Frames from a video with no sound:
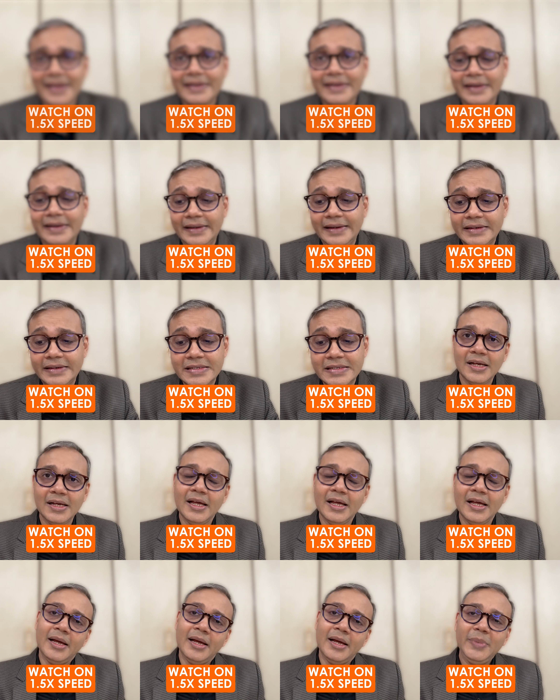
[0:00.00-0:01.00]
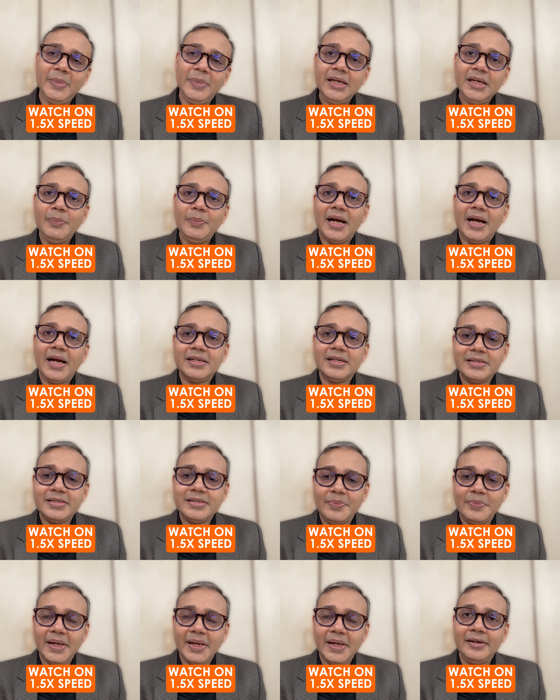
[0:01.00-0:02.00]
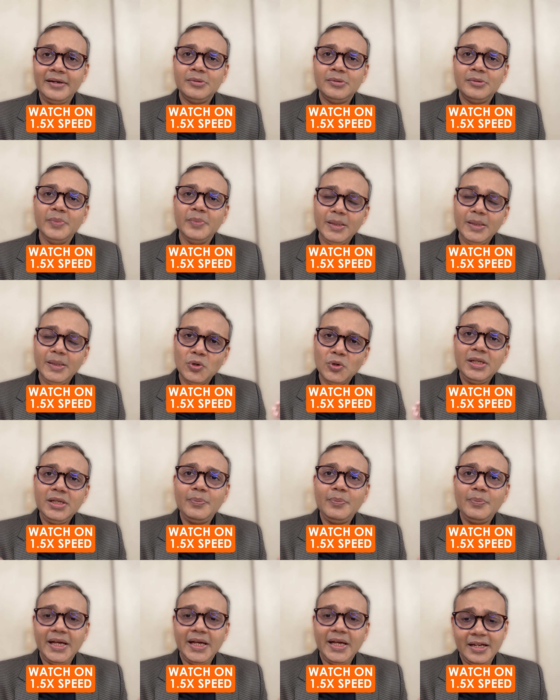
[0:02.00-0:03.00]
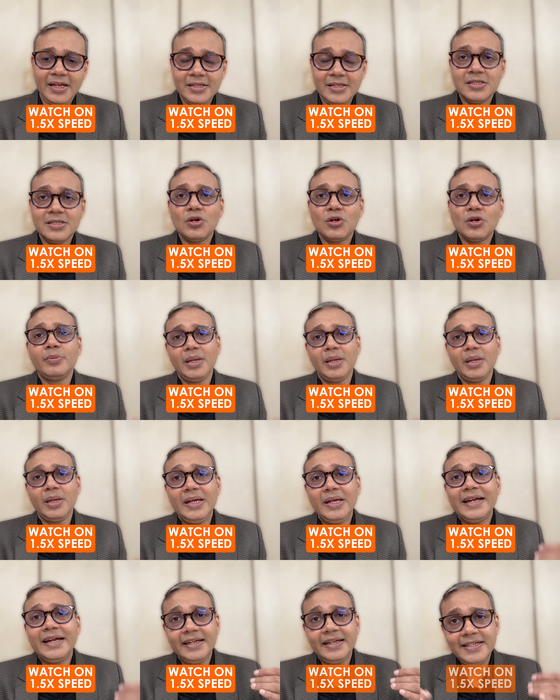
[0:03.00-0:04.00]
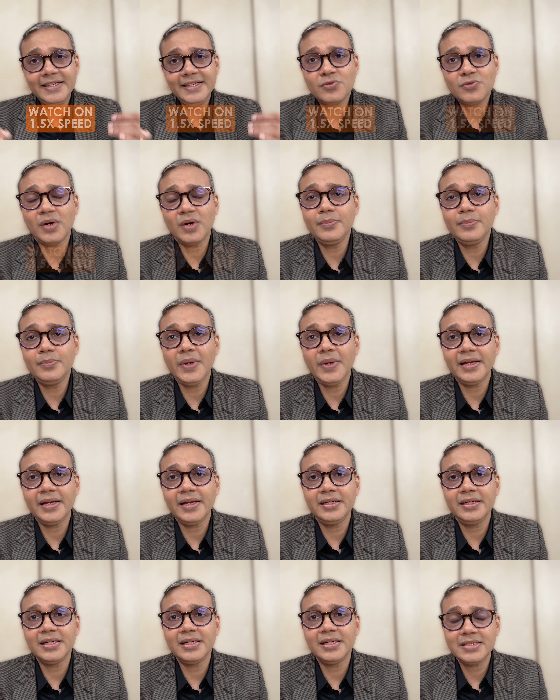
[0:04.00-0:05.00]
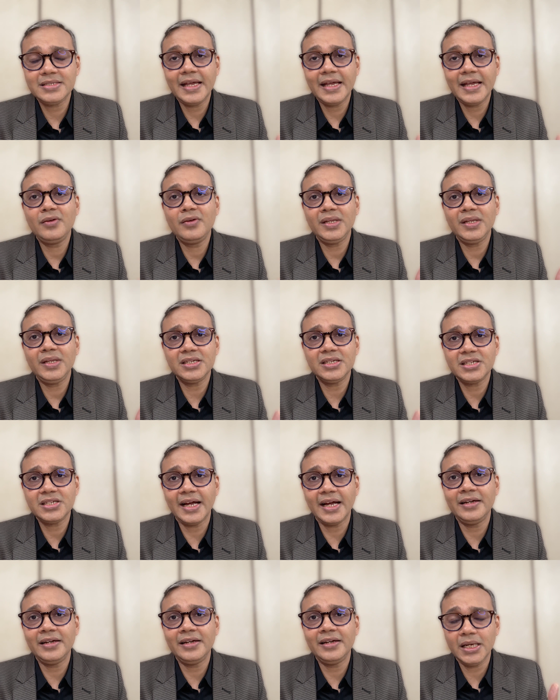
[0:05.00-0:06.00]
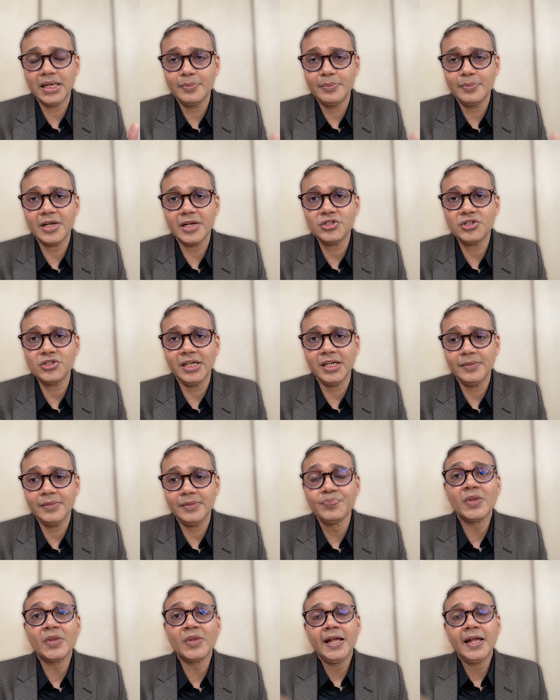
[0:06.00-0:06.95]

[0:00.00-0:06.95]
techniques. Be a participant, be both the parents or maybe at least one parent is there with the child while brushing.